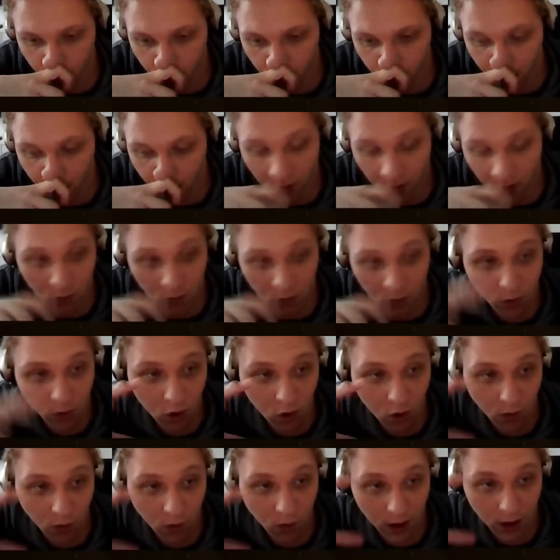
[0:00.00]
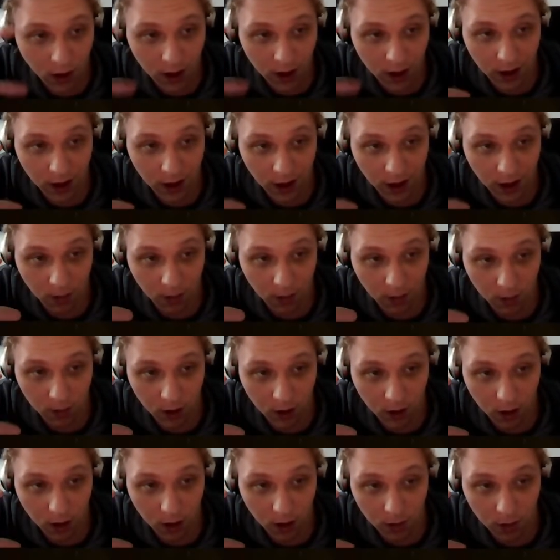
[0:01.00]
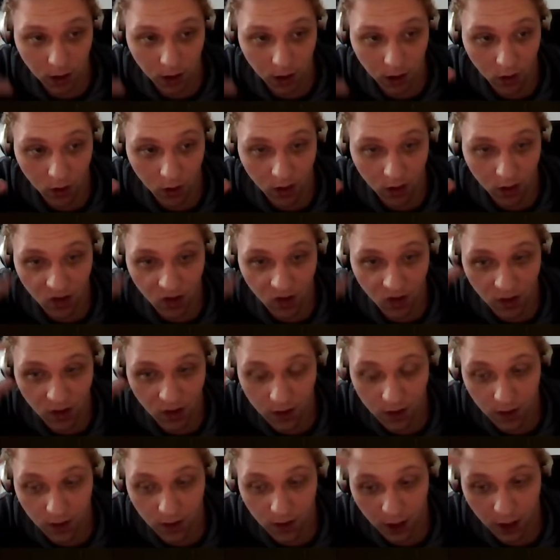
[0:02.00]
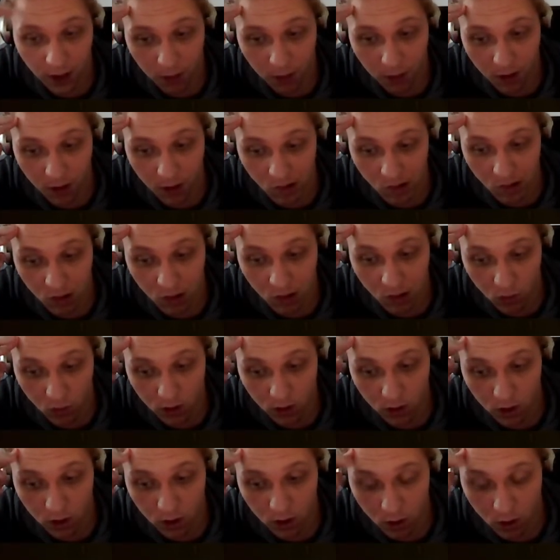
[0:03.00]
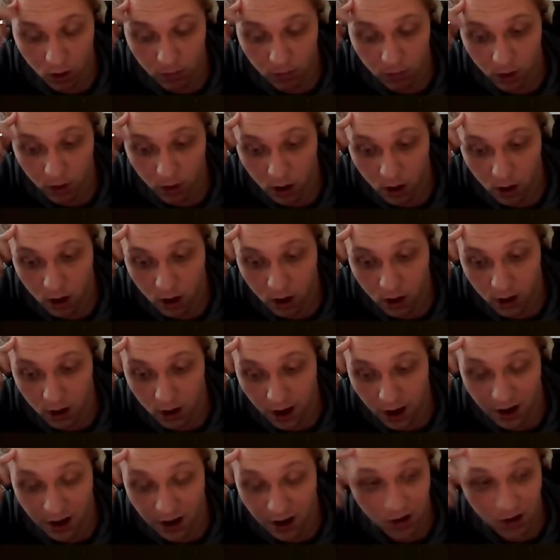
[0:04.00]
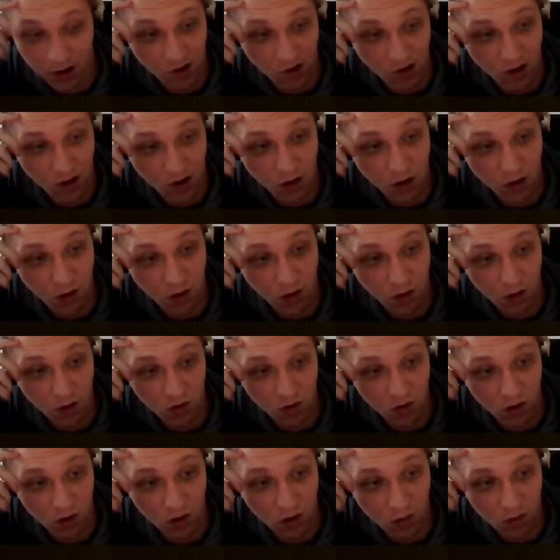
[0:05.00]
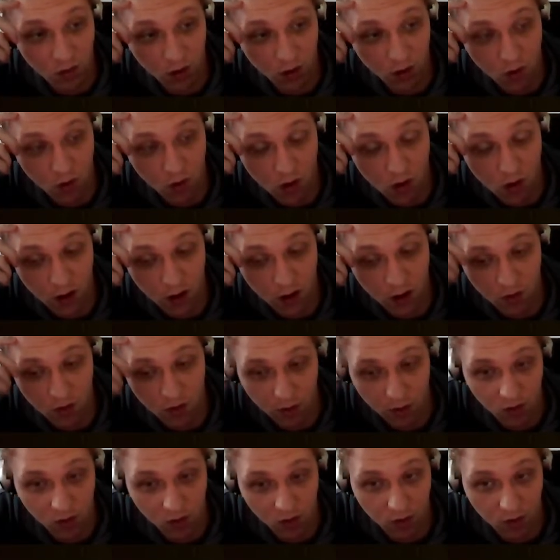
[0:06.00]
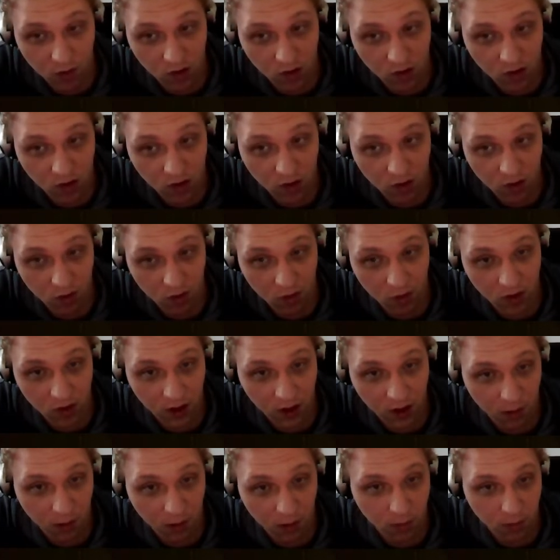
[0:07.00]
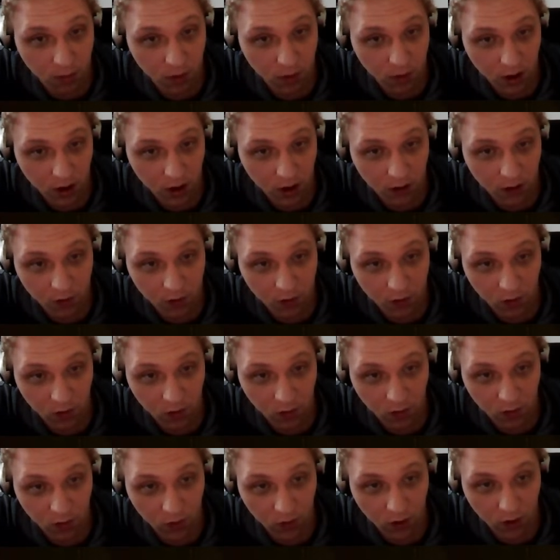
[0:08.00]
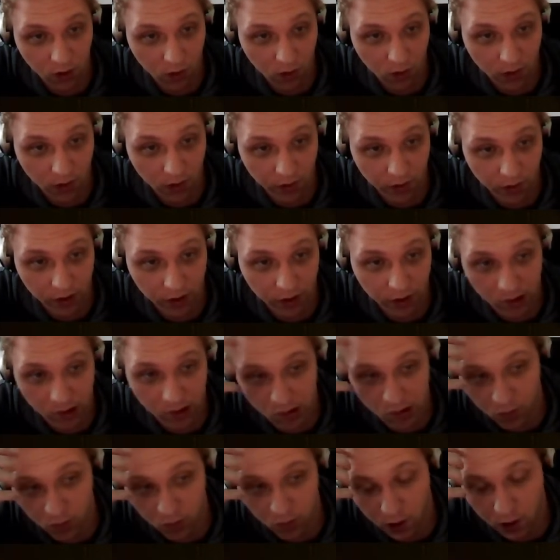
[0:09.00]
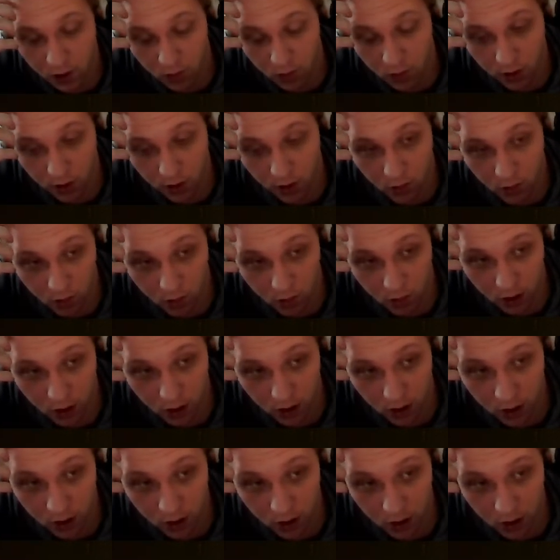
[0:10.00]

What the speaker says: I won't be showing any gameplay, but you can see that the game has loaded up. And the stuttering you saw in the recording, that's because my system isn't capable enough to fully render this while recording.